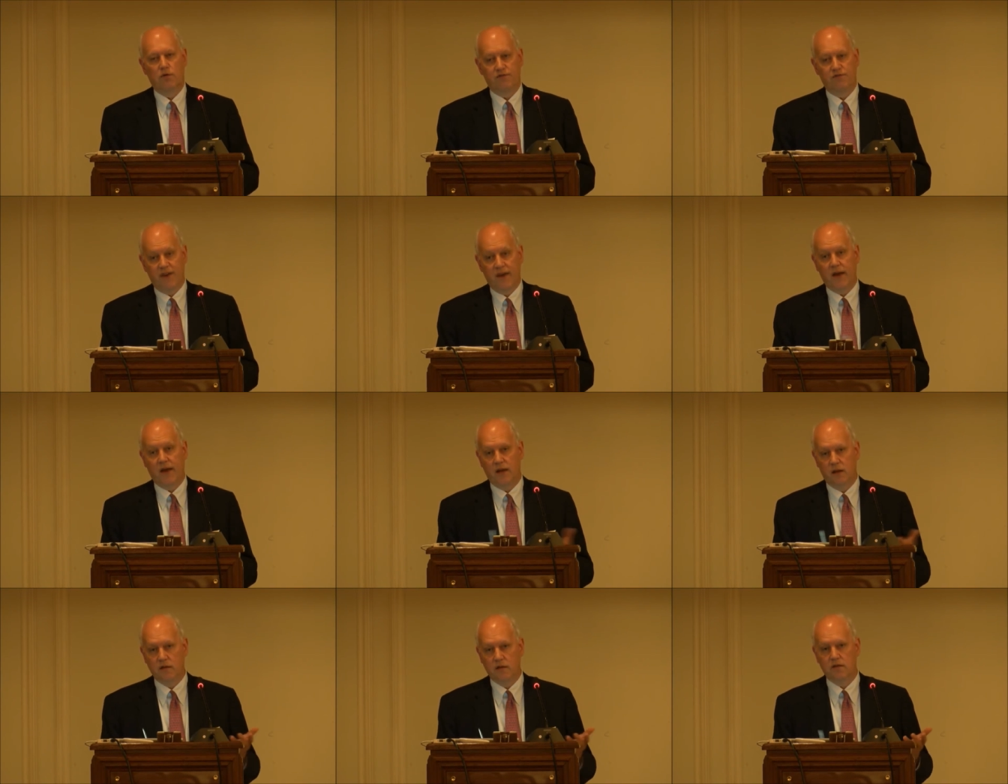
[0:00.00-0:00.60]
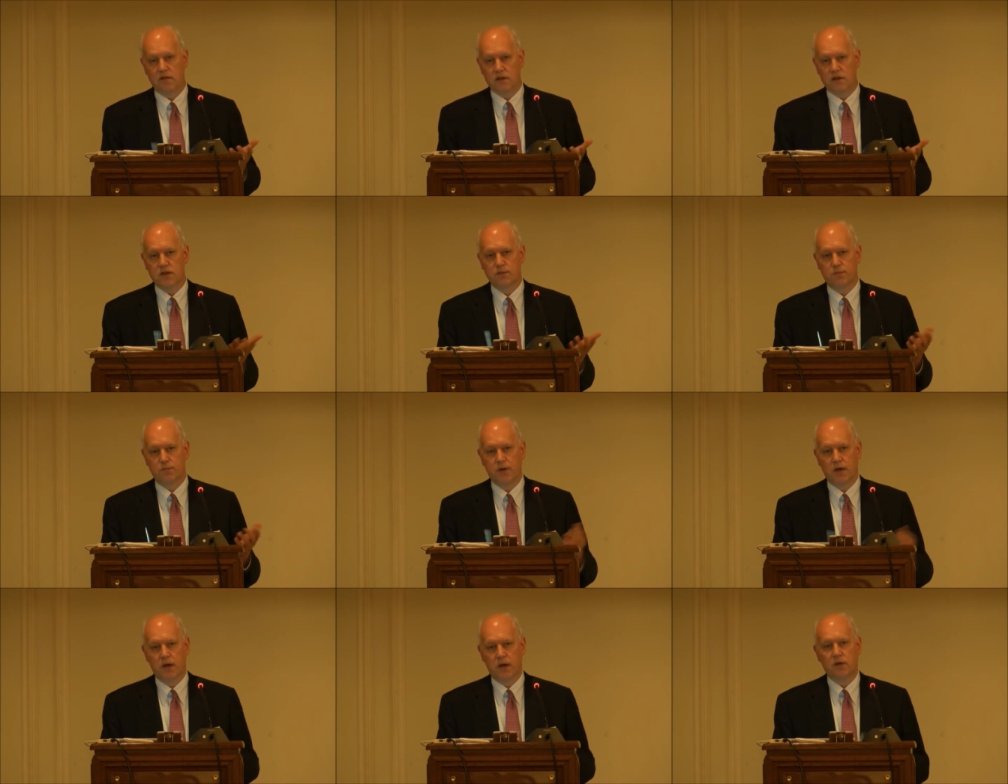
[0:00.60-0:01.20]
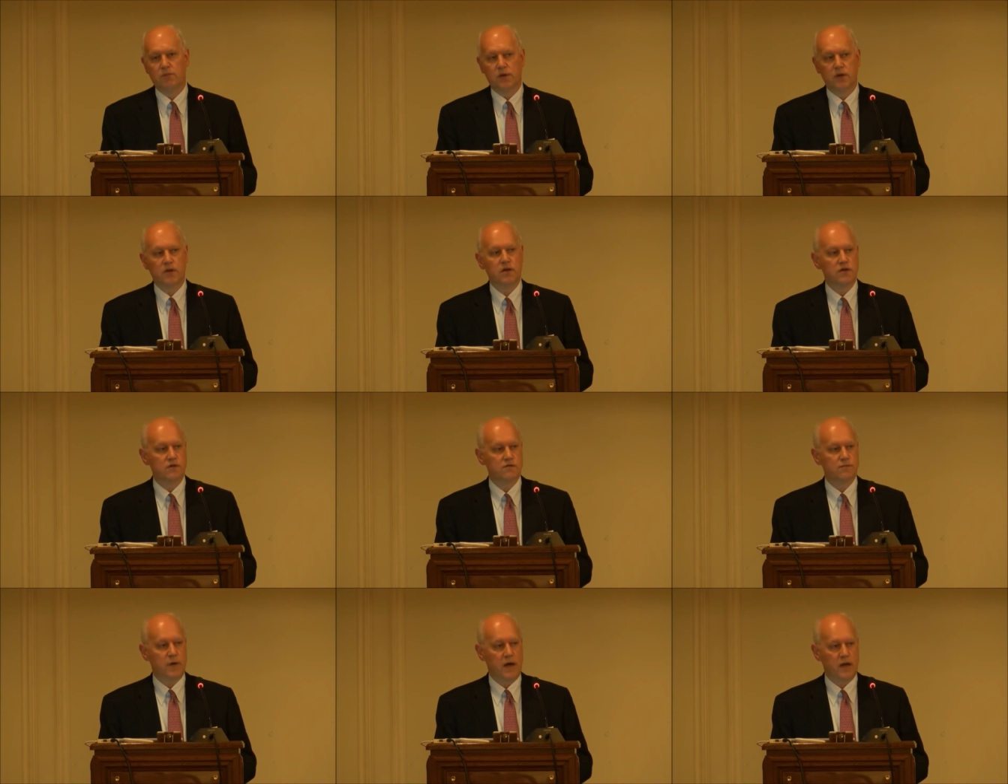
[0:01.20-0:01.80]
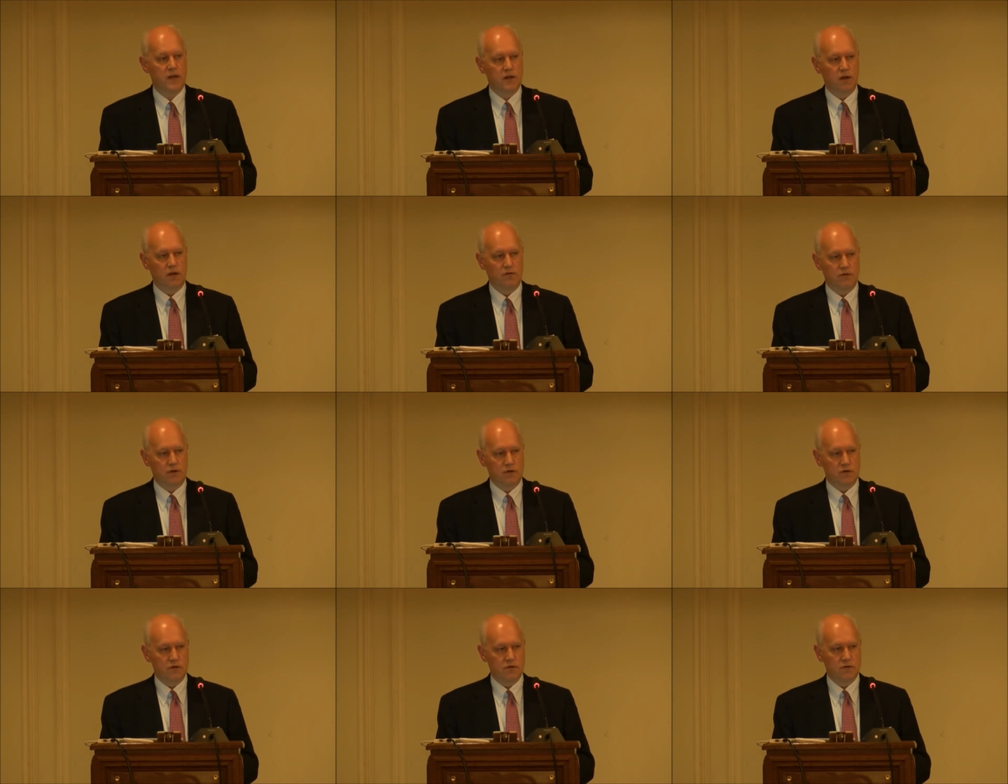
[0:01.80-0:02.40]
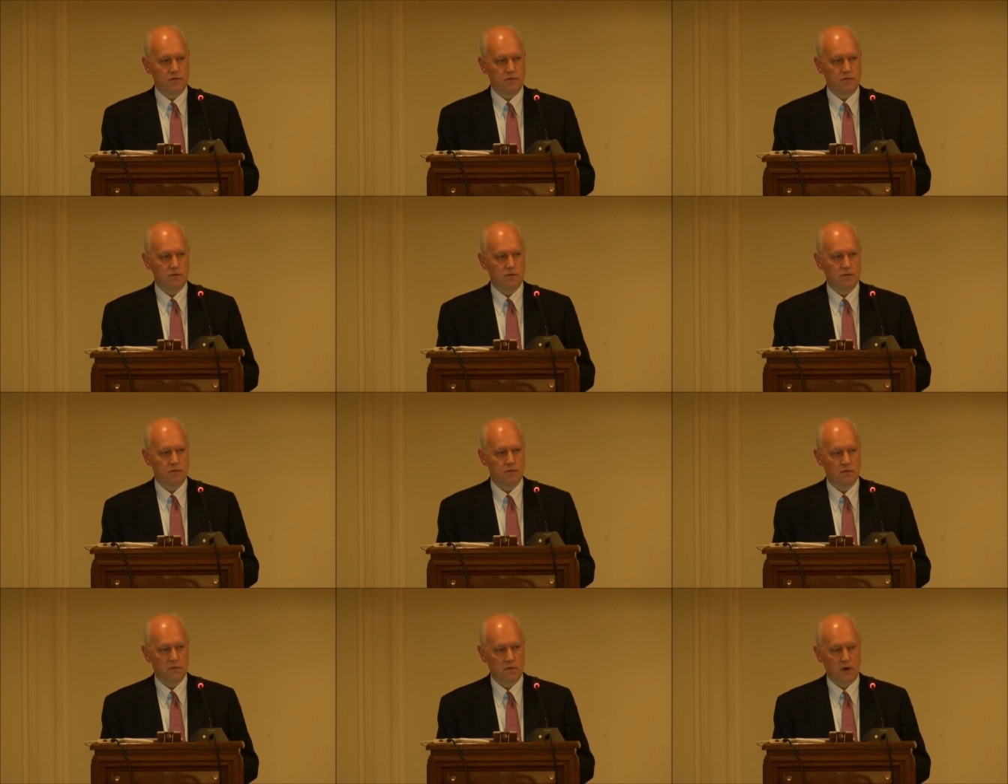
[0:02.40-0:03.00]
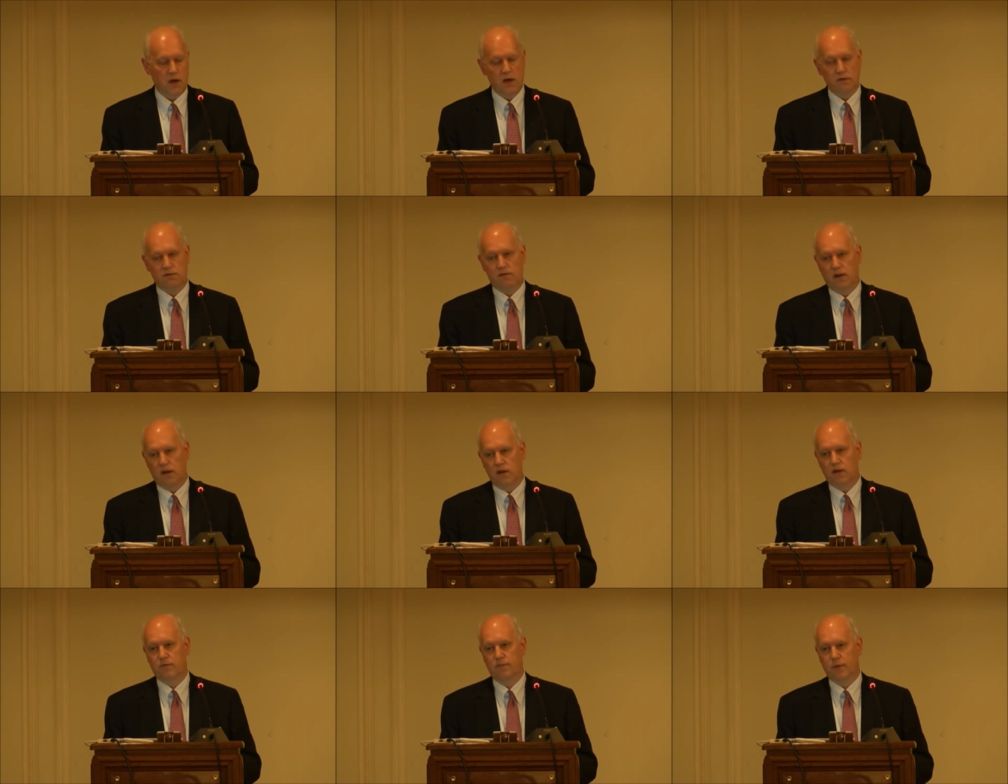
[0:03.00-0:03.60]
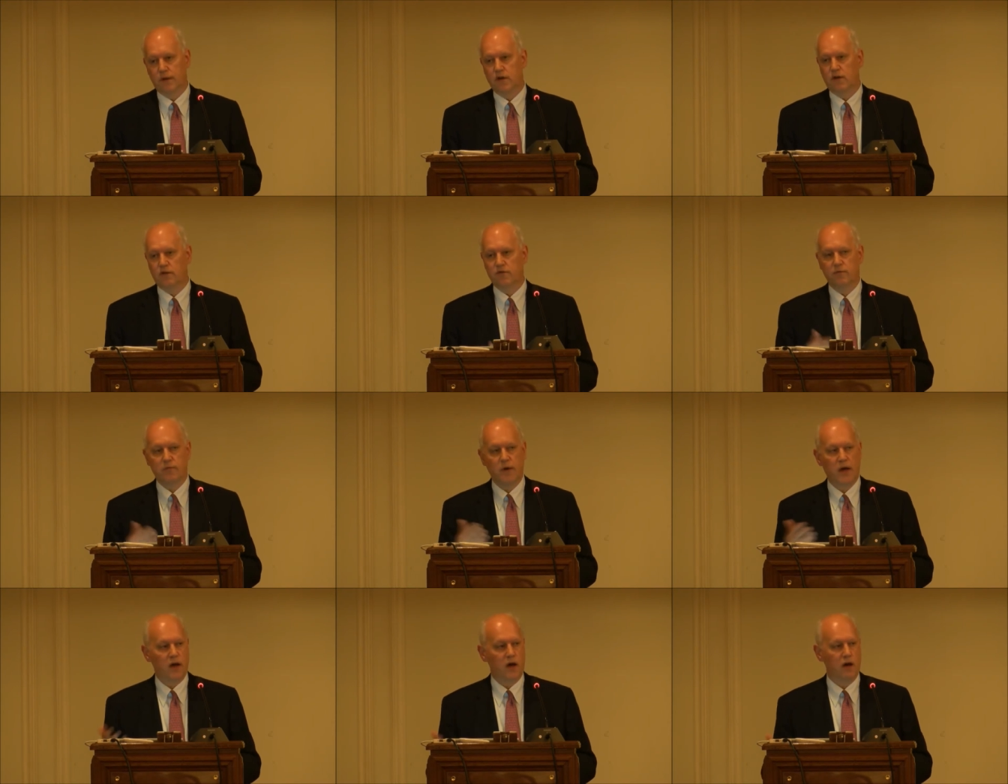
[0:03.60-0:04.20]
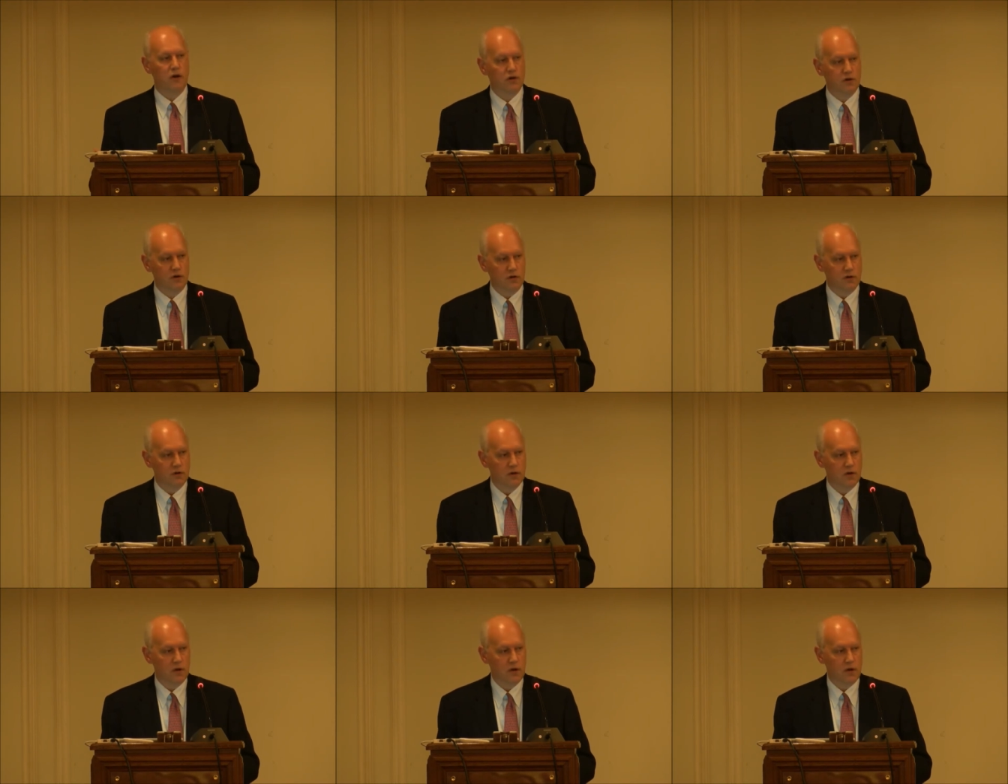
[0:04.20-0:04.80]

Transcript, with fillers: failed, disappeared because of bad governance. I said it's because of my uncle.